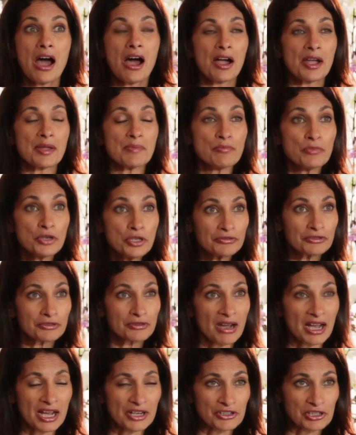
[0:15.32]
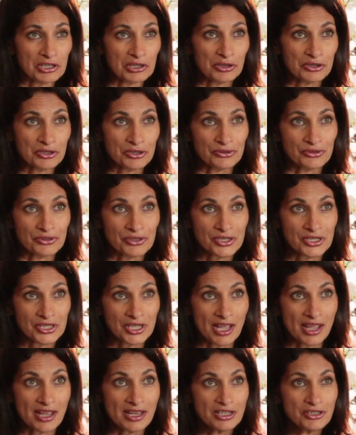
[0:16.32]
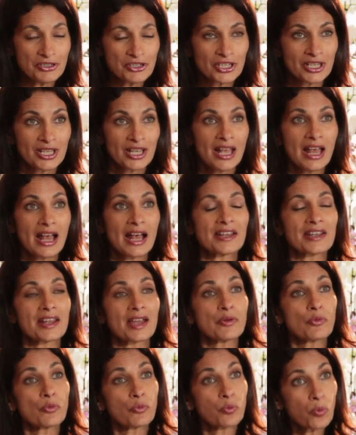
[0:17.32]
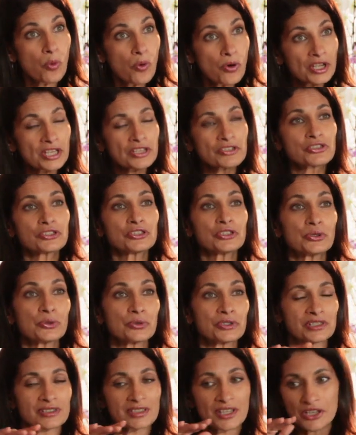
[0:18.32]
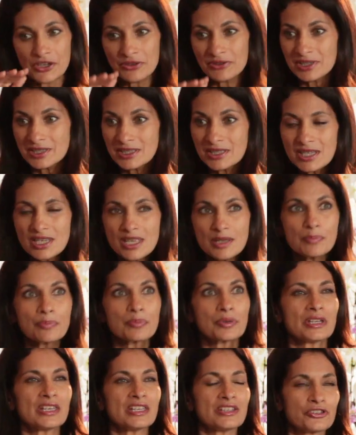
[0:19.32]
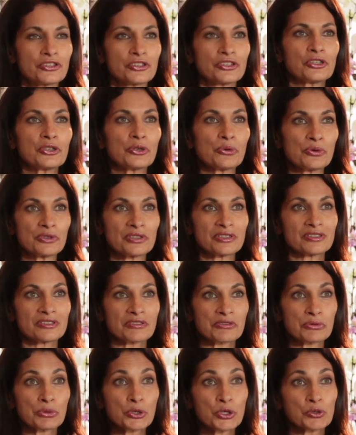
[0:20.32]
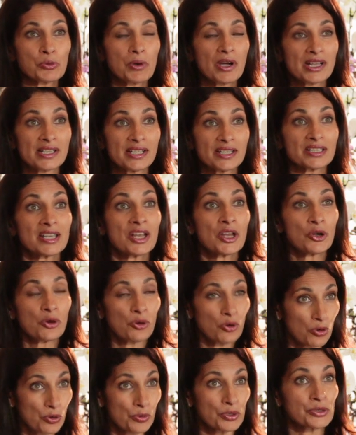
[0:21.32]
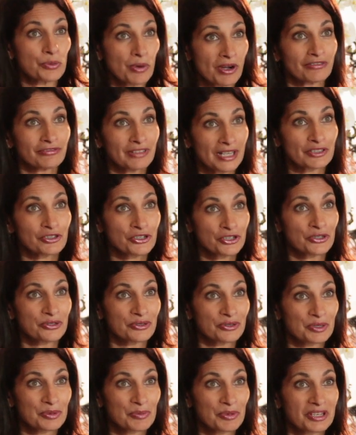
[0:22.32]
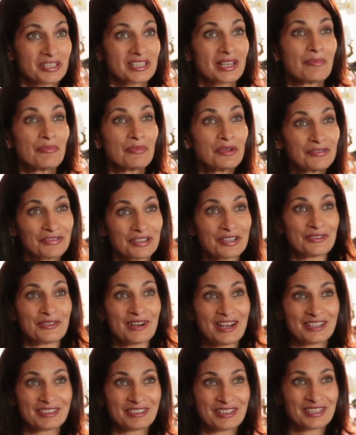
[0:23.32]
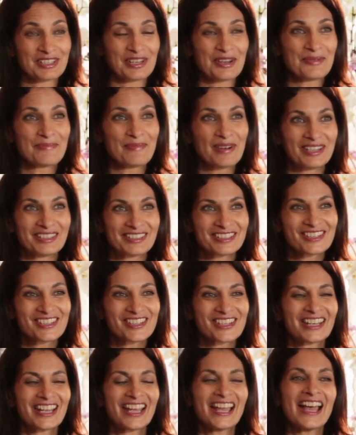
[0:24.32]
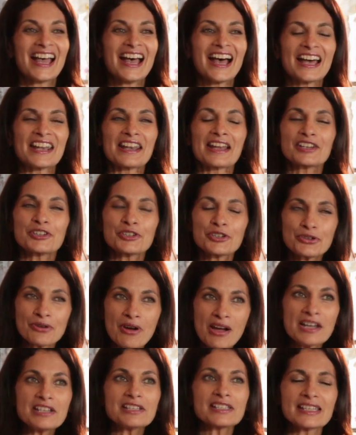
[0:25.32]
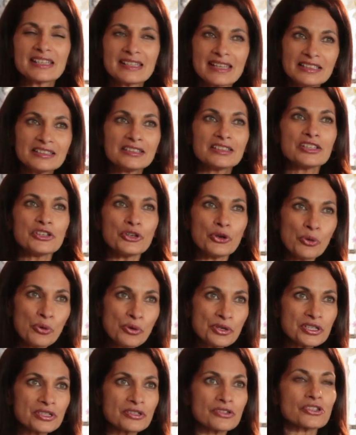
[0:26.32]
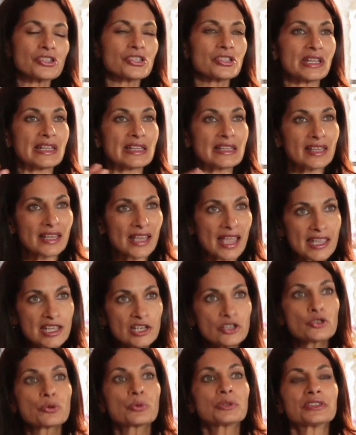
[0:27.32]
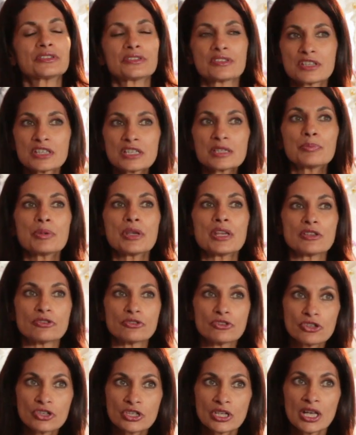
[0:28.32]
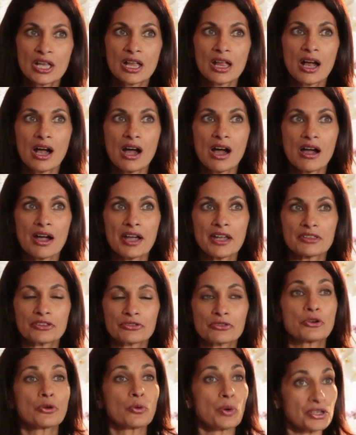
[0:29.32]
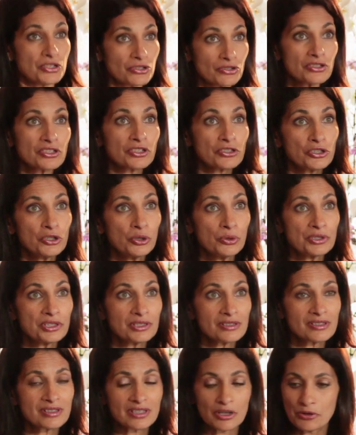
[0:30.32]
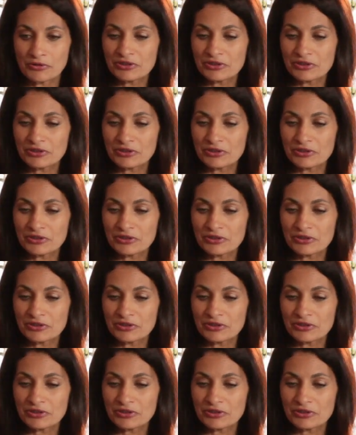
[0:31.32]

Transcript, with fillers: I move around a lot on the stage and I walk into the audience. I go deep into the audience, which is why I always wear flat shoes, because I'm moving around so much. And I try to get the audience to engage with the speech. I throw questions at the audience. I